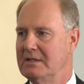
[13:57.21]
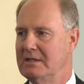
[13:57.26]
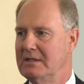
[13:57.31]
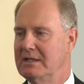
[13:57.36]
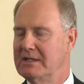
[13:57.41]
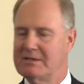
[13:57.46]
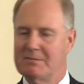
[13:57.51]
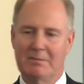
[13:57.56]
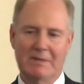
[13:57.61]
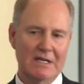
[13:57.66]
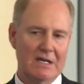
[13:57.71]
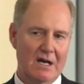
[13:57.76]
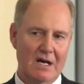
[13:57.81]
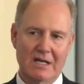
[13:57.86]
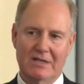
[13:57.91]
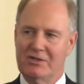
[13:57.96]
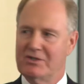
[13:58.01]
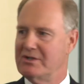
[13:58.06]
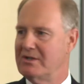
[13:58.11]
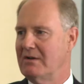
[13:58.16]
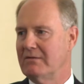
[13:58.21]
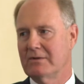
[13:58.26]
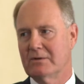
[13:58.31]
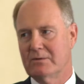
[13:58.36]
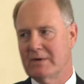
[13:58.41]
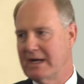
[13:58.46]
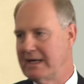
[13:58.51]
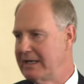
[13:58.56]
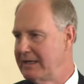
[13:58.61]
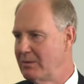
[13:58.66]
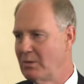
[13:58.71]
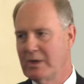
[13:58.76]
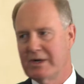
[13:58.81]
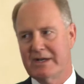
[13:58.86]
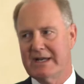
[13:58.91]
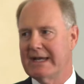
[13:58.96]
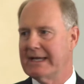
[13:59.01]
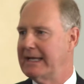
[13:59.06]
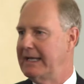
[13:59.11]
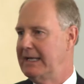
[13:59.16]
It's beyond shovel ready. We're
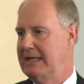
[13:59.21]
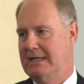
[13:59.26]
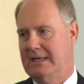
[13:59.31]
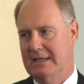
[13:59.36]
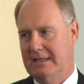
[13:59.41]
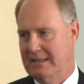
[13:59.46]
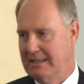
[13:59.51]
digging.